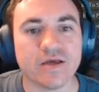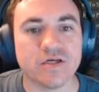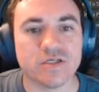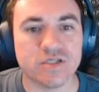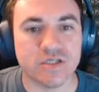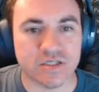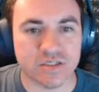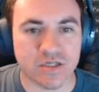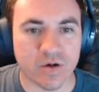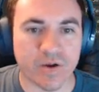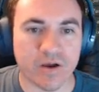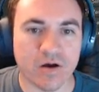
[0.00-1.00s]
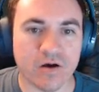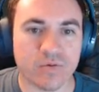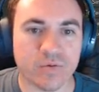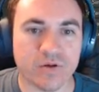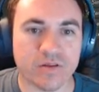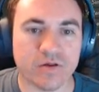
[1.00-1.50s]
she is going on
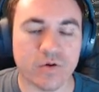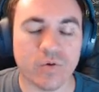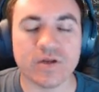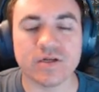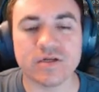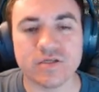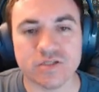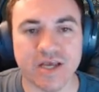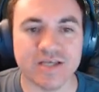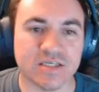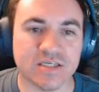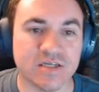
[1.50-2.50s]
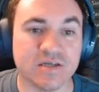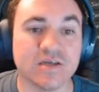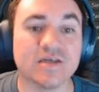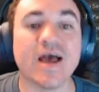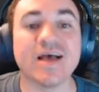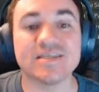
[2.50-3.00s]
with, or what she has
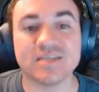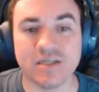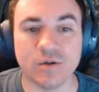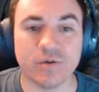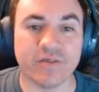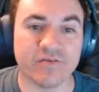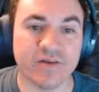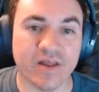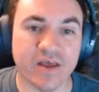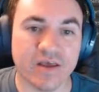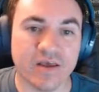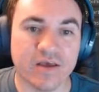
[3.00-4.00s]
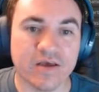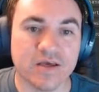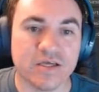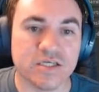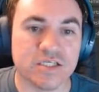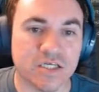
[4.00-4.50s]
to deal with every day.
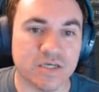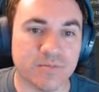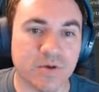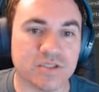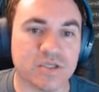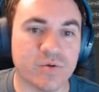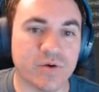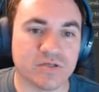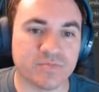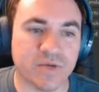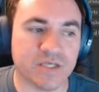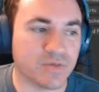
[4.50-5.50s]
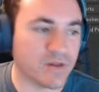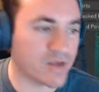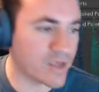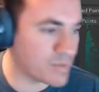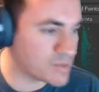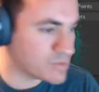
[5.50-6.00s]
She mostly wears baseball
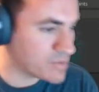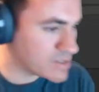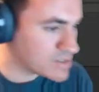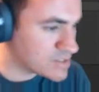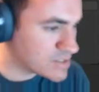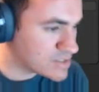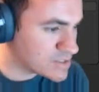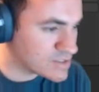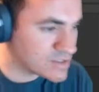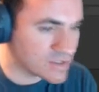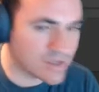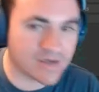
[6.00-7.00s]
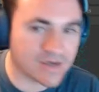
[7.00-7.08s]
caps because this is